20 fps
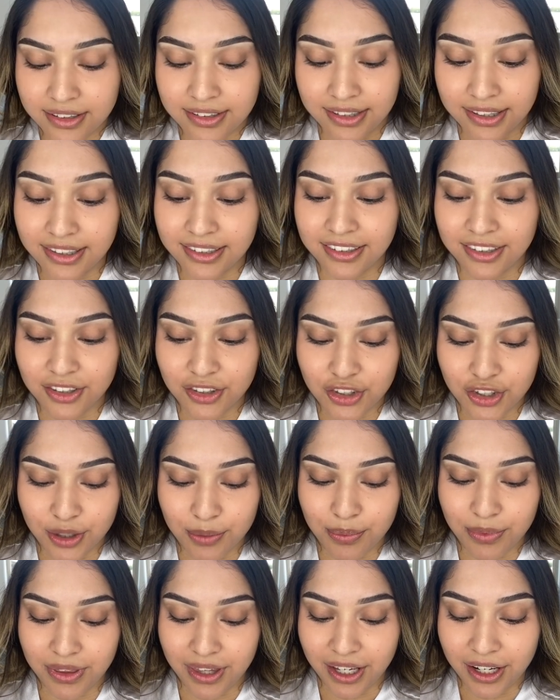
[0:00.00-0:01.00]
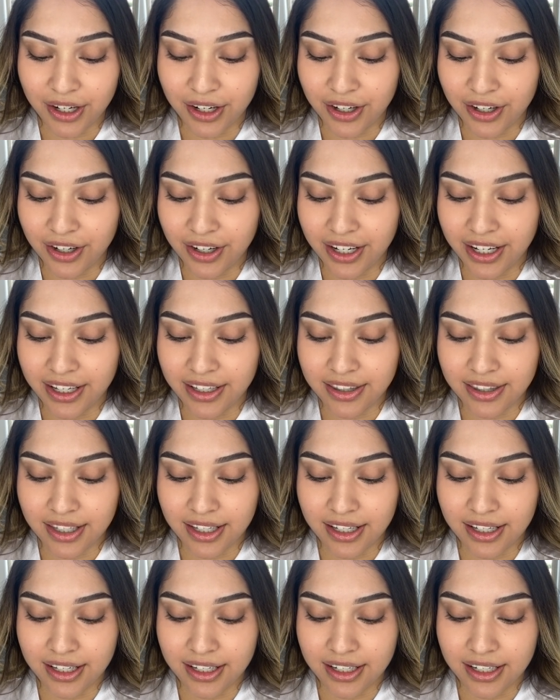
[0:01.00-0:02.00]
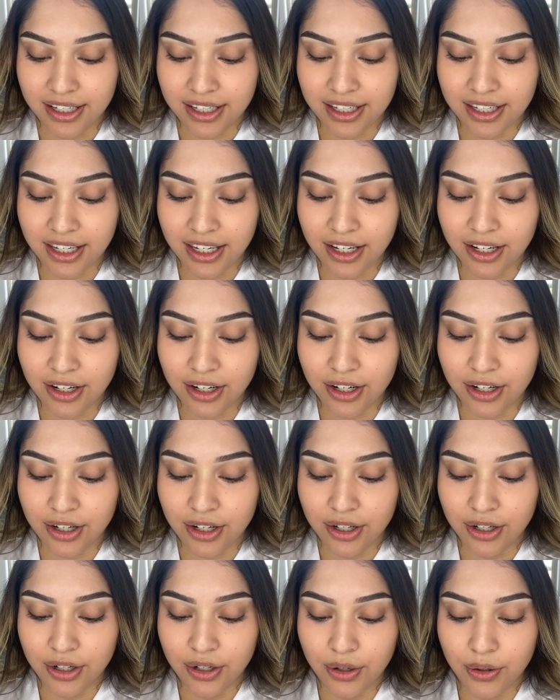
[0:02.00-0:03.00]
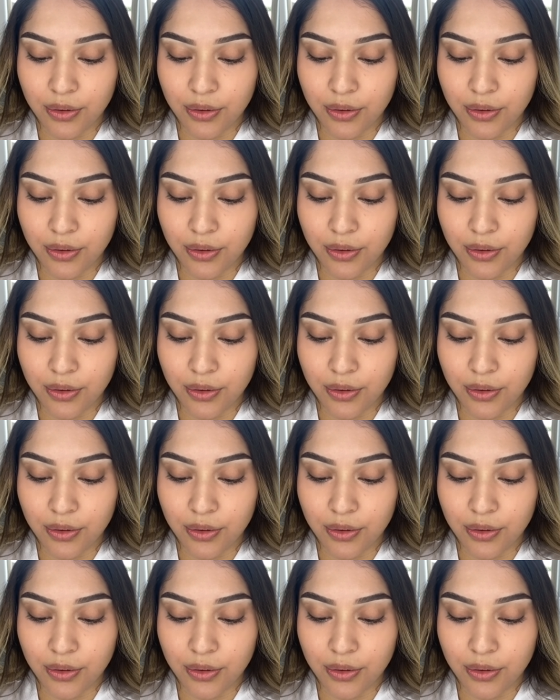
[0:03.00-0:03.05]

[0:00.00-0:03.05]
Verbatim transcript: citizenship there. And then here,